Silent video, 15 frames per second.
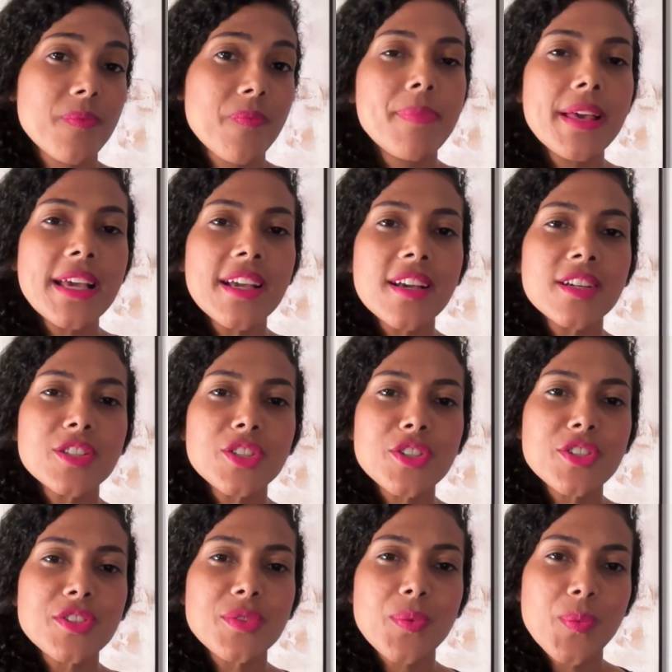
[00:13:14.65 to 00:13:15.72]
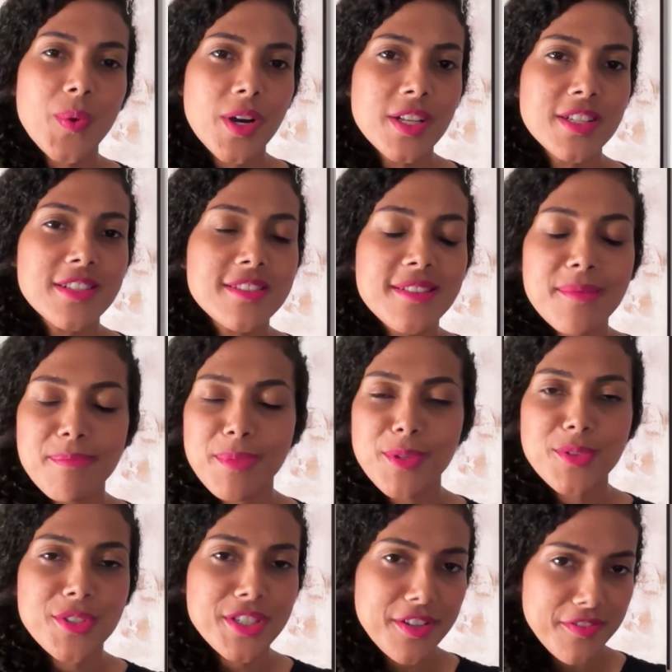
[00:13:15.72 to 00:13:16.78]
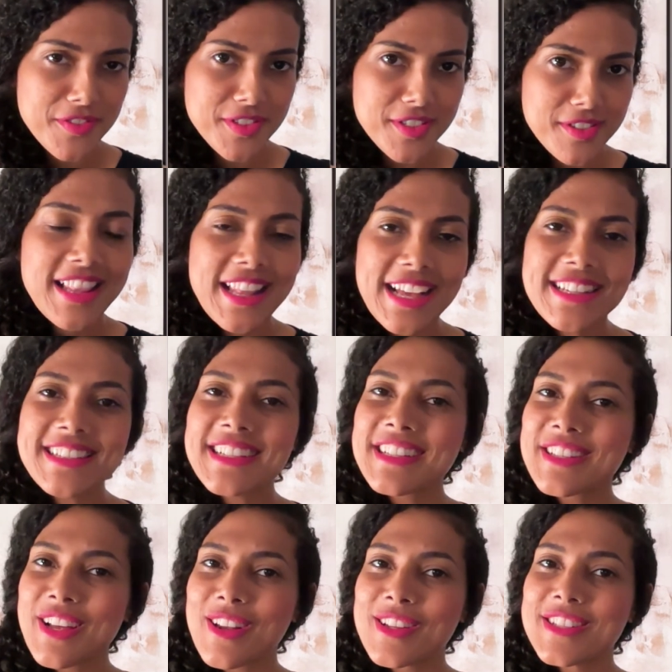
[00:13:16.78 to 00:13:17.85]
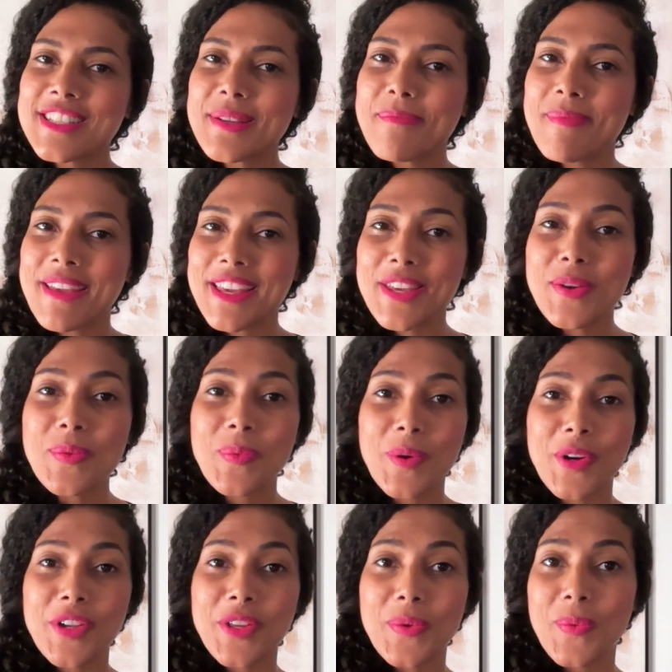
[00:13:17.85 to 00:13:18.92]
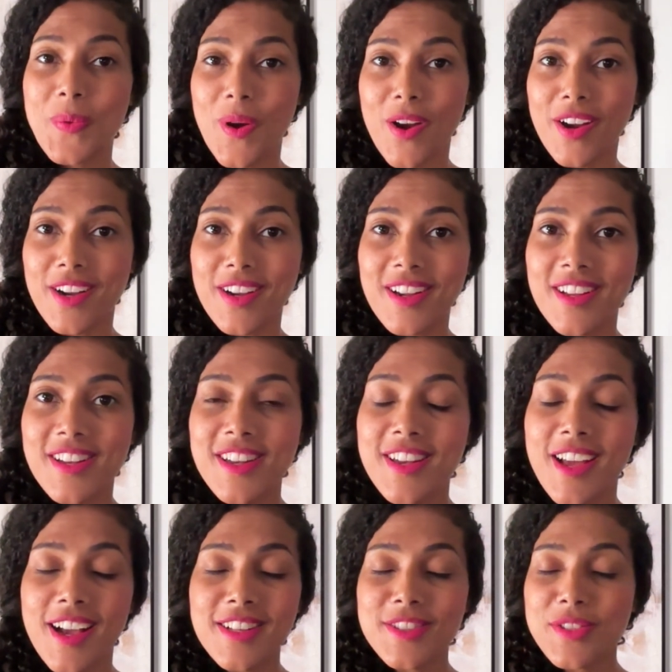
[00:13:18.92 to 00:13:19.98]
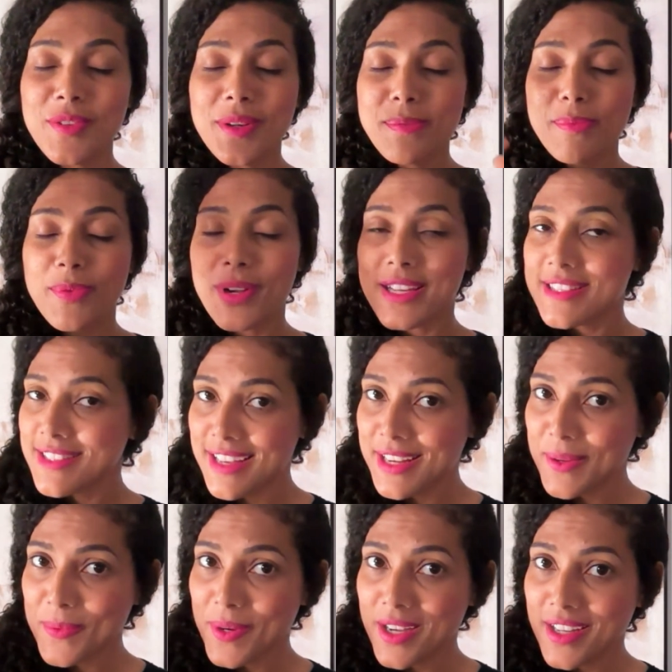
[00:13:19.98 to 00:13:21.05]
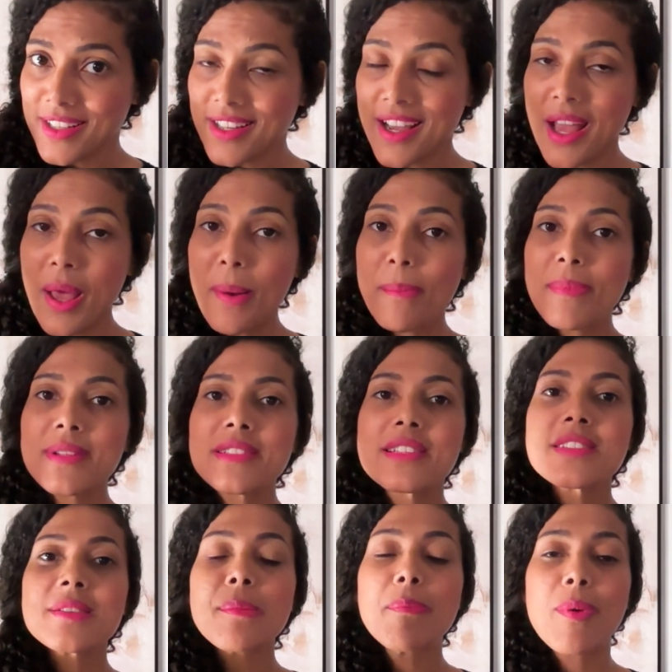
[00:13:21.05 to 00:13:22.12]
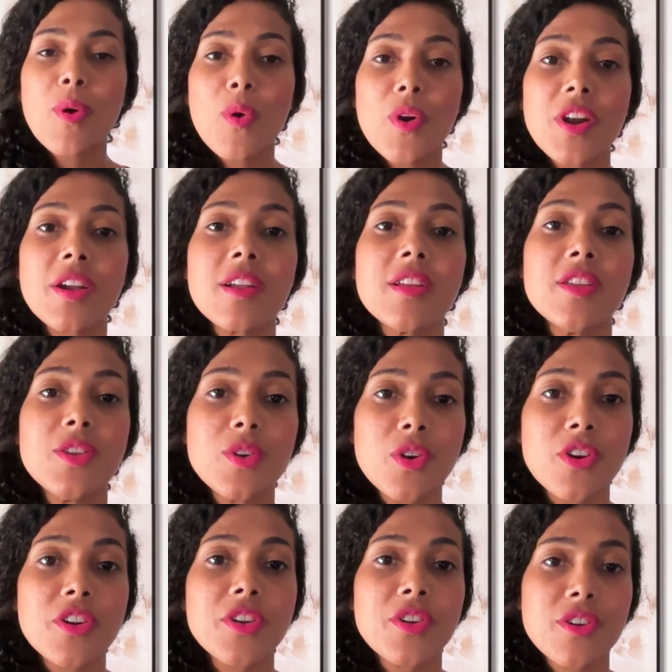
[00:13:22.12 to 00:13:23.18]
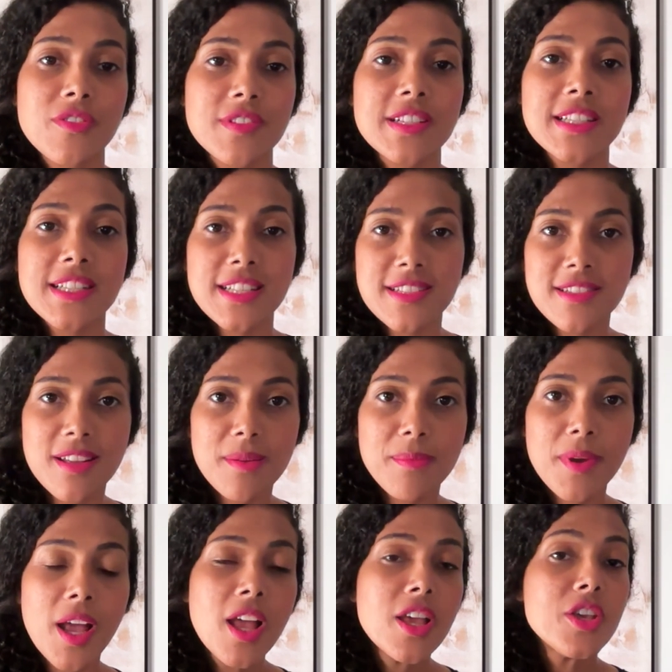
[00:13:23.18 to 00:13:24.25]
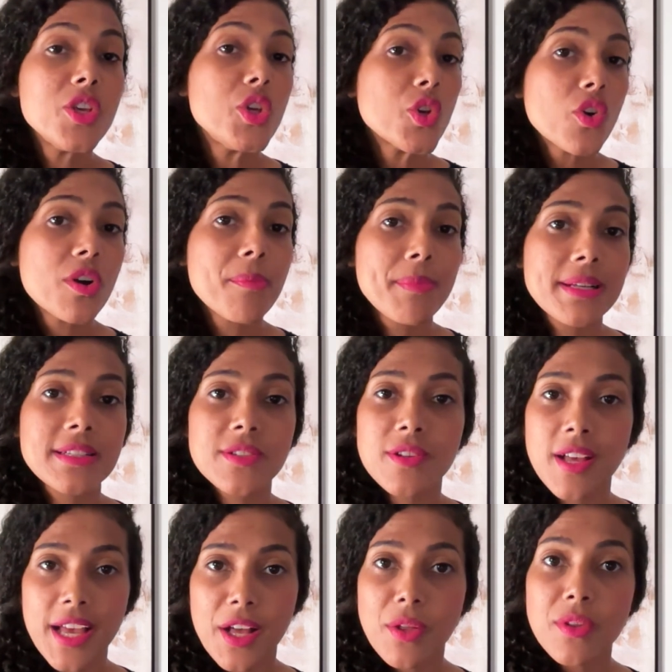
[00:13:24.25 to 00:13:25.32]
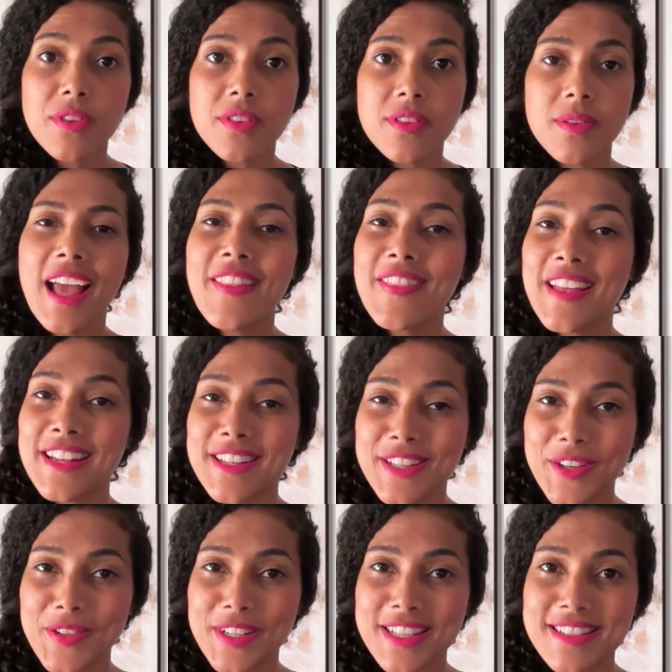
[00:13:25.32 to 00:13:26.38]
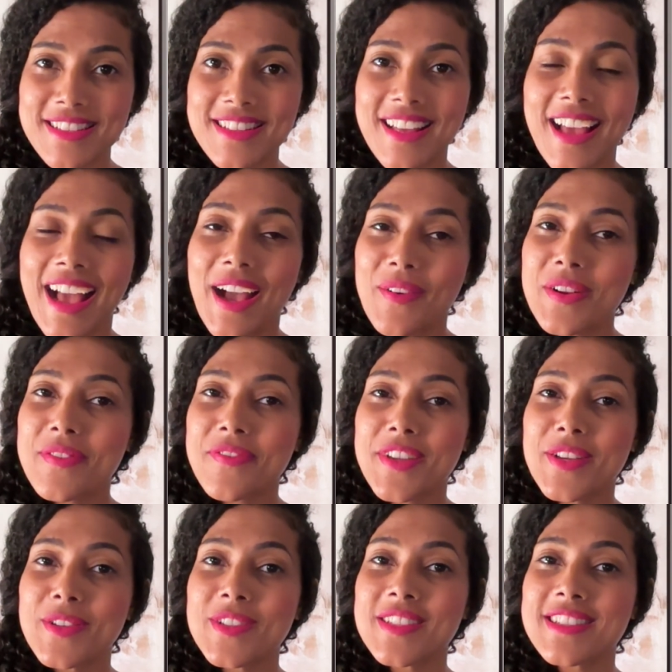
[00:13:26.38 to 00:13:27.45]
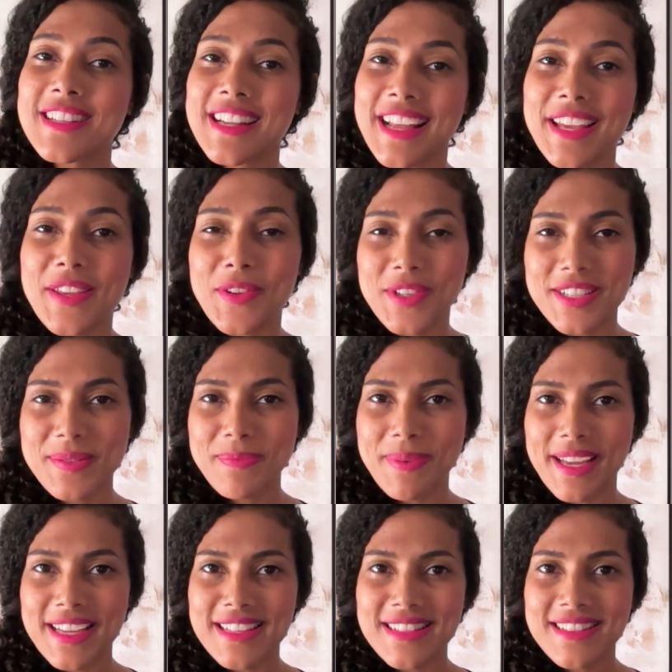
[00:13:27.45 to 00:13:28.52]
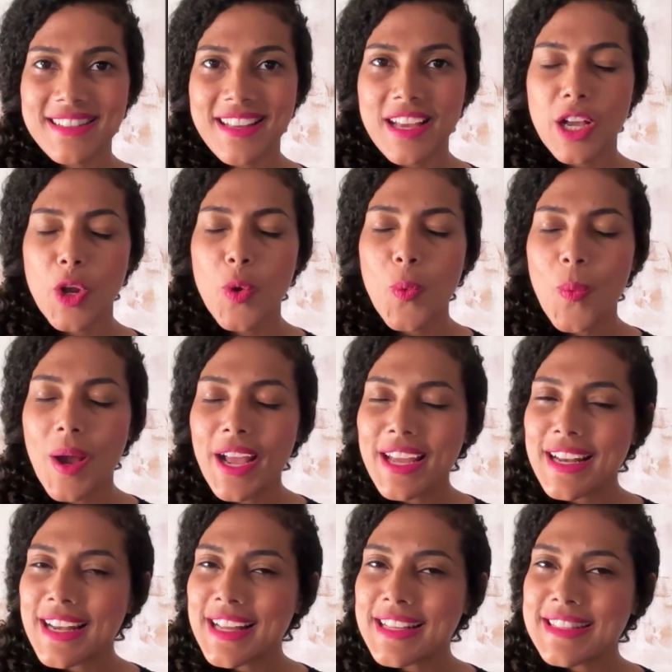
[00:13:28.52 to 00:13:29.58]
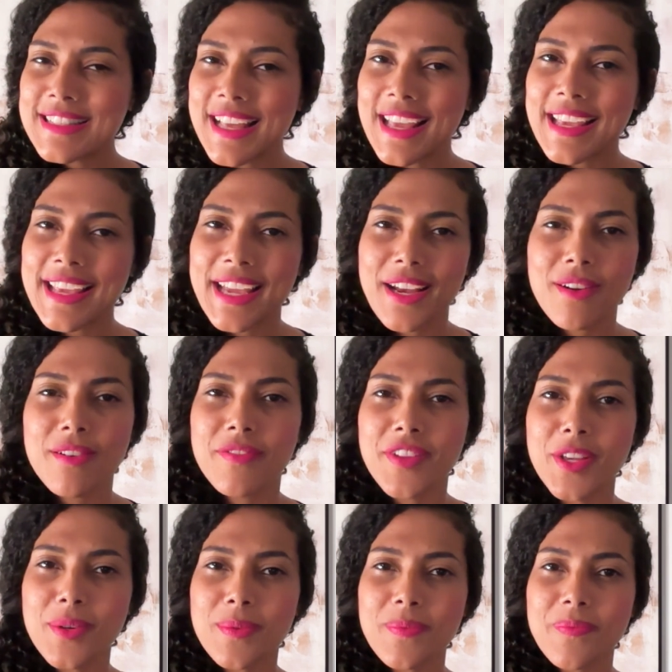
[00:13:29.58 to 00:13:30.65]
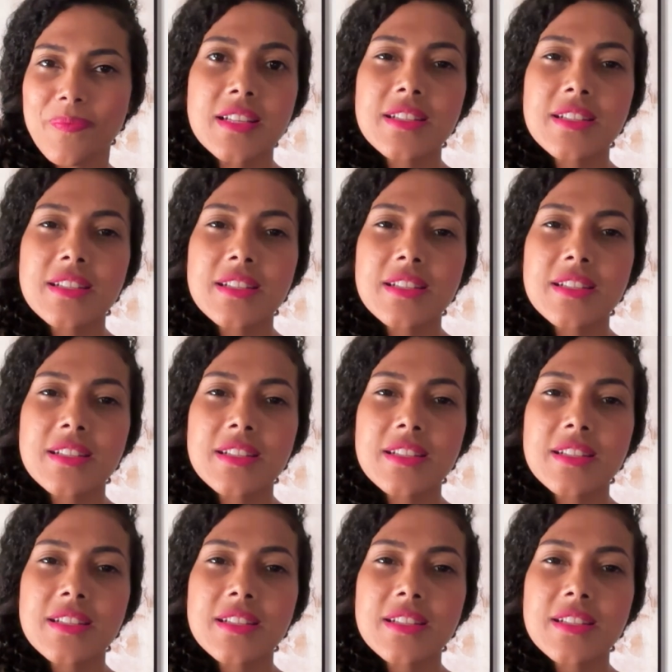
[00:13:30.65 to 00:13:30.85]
Pick just one simple shift. Let technology meet you where you are, not to impress anyone, but to support your nervous system, your mental health. And then notice how it feels to let your space quietly take care of you.